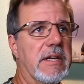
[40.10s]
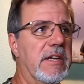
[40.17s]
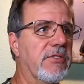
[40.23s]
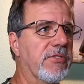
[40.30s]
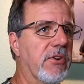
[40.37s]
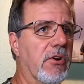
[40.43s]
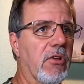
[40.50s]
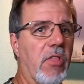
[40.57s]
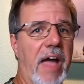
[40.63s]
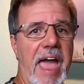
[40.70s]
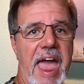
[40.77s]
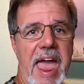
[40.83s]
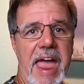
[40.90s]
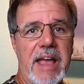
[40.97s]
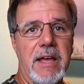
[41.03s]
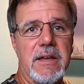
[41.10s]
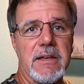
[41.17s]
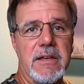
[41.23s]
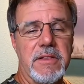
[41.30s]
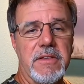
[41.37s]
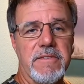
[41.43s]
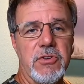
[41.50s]
Is there a lag
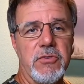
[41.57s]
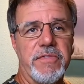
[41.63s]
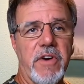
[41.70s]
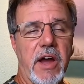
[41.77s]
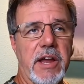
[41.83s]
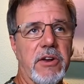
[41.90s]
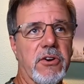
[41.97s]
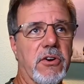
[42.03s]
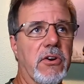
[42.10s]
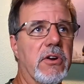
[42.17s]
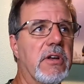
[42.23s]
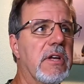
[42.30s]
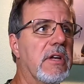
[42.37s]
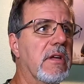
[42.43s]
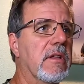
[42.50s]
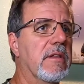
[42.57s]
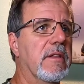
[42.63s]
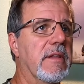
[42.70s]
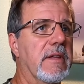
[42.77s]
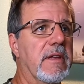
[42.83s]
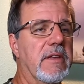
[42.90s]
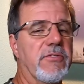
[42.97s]
in the viewfinder?
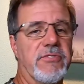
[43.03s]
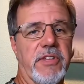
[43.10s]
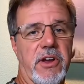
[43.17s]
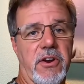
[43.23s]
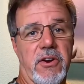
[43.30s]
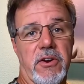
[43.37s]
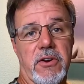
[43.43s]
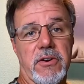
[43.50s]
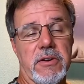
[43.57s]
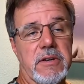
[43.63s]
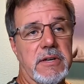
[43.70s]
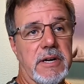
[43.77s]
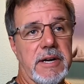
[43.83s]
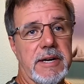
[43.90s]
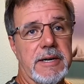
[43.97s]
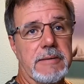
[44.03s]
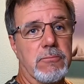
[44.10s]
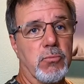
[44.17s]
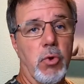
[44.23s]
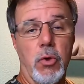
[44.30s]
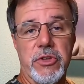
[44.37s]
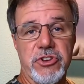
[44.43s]
Is there
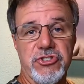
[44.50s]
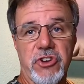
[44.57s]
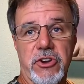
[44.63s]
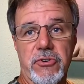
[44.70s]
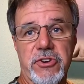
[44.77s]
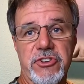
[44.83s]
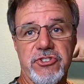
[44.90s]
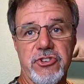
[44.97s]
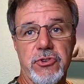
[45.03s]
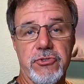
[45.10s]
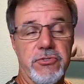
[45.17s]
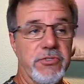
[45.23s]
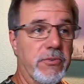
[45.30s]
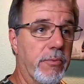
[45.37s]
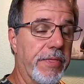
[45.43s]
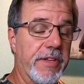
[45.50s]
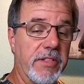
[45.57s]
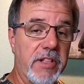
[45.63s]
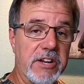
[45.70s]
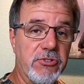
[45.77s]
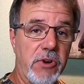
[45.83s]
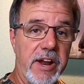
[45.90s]
rolling shutter issues, the
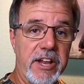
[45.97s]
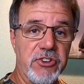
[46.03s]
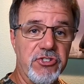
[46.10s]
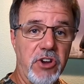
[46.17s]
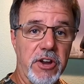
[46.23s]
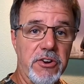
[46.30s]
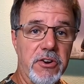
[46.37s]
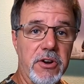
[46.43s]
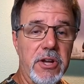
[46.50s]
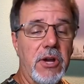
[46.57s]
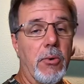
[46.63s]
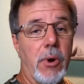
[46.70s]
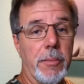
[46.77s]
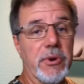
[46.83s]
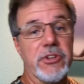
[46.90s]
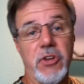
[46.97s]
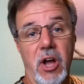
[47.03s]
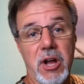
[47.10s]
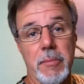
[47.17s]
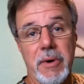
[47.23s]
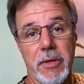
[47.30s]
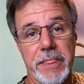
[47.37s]
electronic shutter? I'm going to
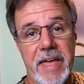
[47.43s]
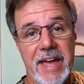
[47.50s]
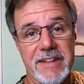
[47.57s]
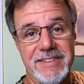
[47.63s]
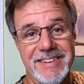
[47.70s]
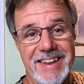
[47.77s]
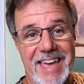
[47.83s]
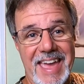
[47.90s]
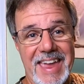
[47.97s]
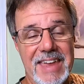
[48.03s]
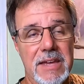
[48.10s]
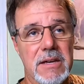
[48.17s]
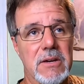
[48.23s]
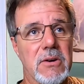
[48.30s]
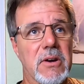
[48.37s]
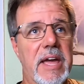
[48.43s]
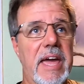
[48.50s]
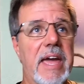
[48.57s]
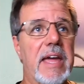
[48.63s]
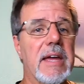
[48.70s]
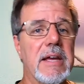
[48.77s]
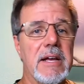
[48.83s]
talk about that today,
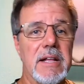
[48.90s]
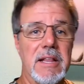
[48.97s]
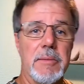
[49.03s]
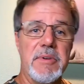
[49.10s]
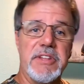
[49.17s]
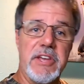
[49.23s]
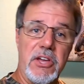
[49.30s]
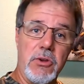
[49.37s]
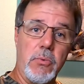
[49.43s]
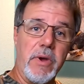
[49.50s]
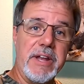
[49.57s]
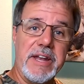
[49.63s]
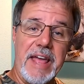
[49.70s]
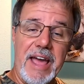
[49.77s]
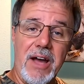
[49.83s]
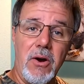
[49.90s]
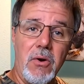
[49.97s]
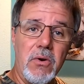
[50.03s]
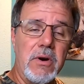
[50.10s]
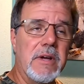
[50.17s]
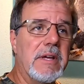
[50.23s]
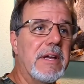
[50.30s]
okay? Let me tell you right
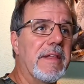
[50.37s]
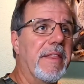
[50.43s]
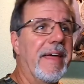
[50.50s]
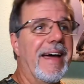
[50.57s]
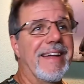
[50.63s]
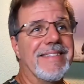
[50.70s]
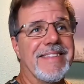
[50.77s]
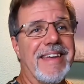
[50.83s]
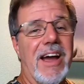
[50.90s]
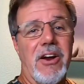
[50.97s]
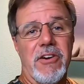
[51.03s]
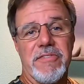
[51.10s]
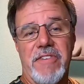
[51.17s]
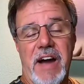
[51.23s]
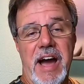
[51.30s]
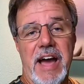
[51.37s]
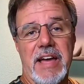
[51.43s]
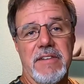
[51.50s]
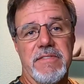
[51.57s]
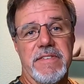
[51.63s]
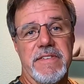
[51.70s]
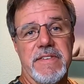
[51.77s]
now that the
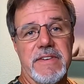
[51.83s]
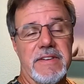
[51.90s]
R5